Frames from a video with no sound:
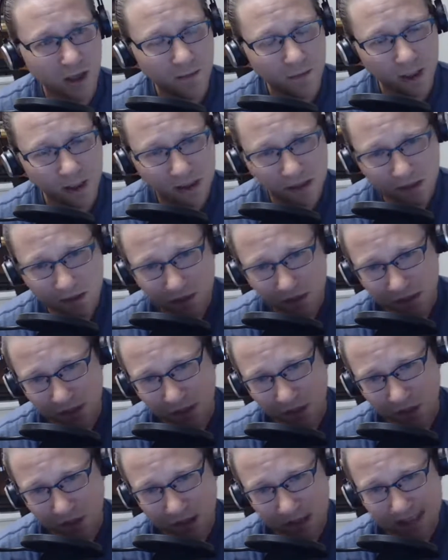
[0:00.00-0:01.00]
because they're
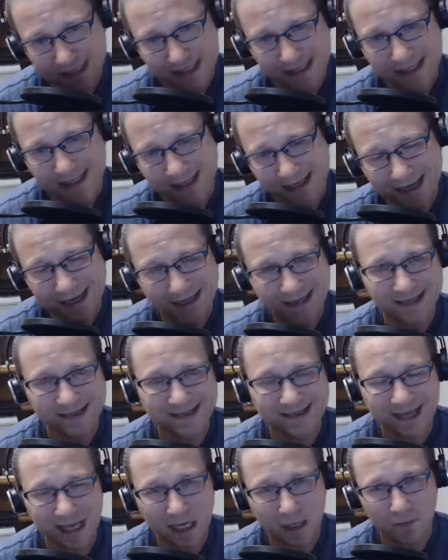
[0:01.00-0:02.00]
essentially sitting at the
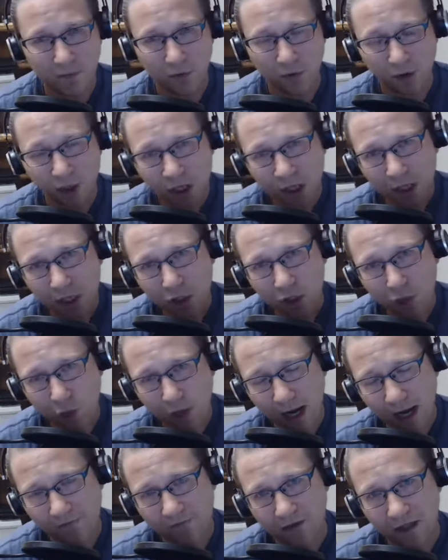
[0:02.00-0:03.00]
table
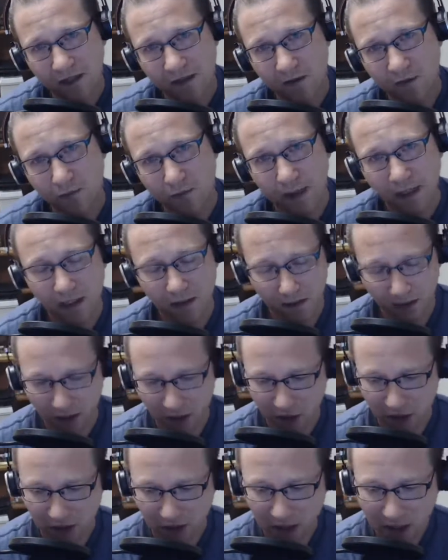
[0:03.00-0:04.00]
crafting the
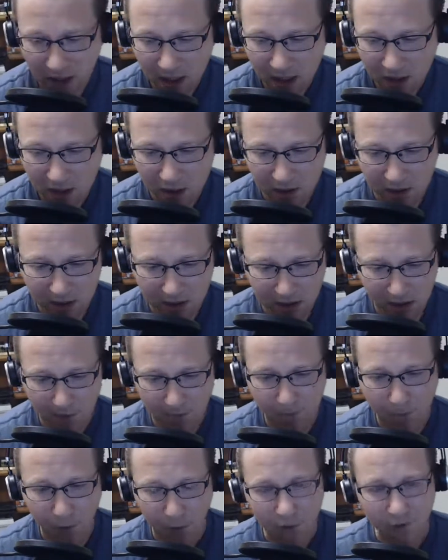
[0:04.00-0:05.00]
regulation so that they
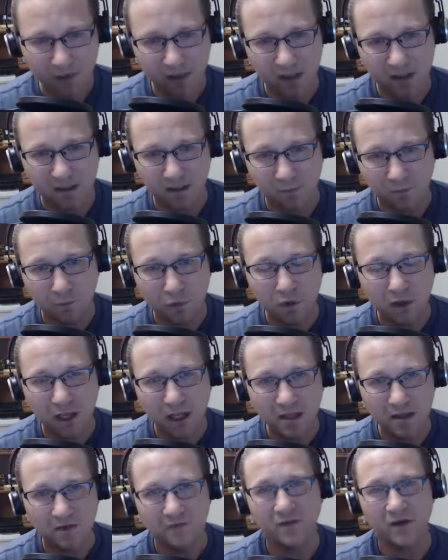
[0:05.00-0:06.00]
both get to
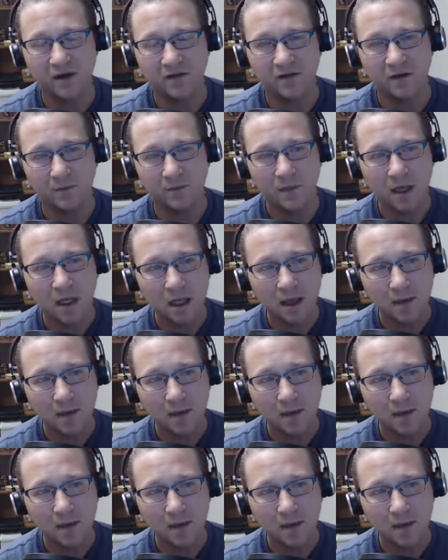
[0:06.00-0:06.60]
play the victim,